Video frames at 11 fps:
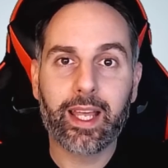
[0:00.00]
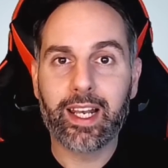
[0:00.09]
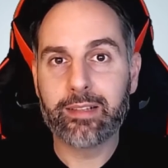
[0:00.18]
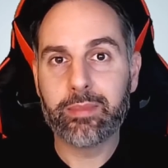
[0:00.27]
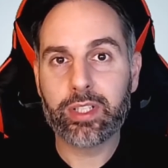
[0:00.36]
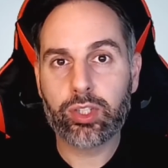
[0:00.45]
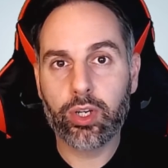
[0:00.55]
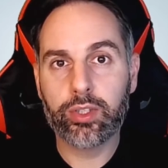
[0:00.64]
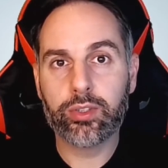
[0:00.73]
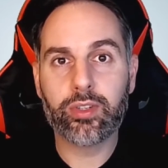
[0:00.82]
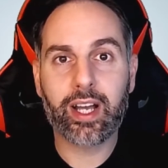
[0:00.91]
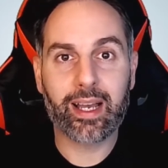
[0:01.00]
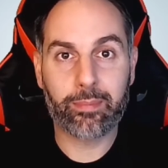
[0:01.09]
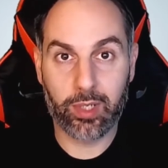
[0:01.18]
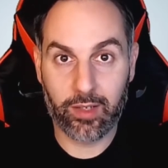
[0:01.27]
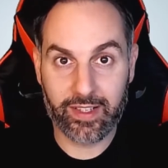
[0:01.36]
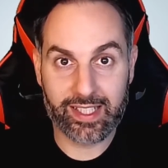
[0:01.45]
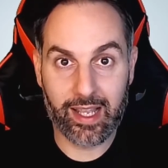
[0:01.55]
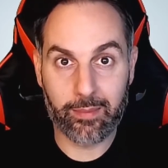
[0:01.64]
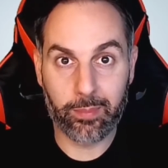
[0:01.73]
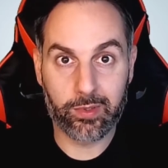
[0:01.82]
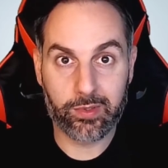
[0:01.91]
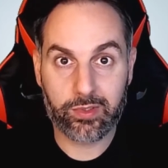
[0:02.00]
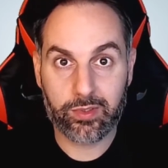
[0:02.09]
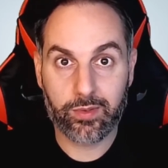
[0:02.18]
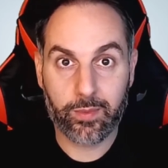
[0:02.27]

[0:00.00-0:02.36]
Let me show you a couple of examples.